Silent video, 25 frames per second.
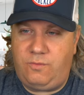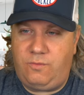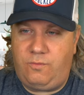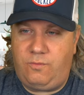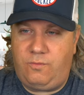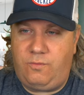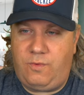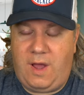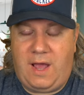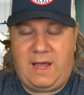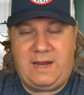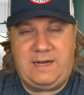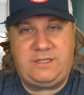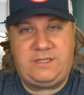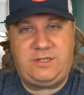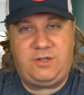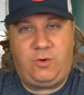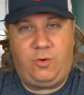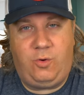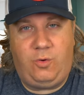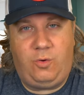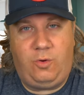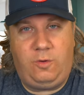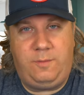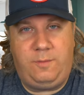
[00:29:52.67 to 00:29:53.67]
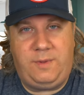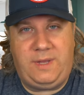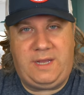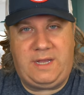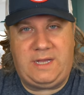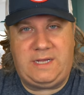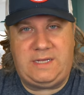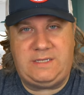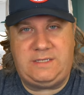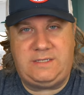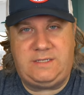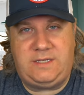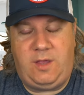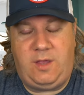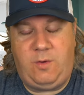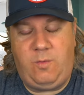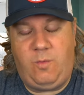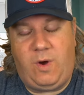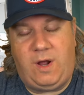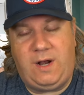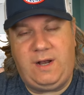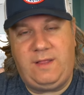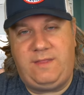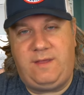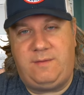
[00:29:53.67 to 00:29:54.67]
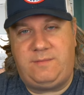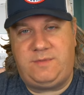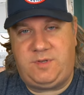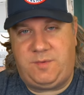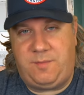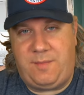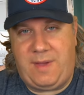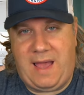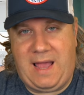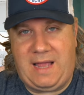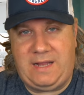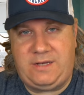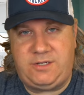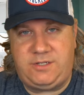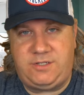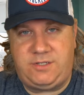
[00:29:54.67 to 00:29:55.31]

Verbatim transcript: rod is cool because he wanted them to match.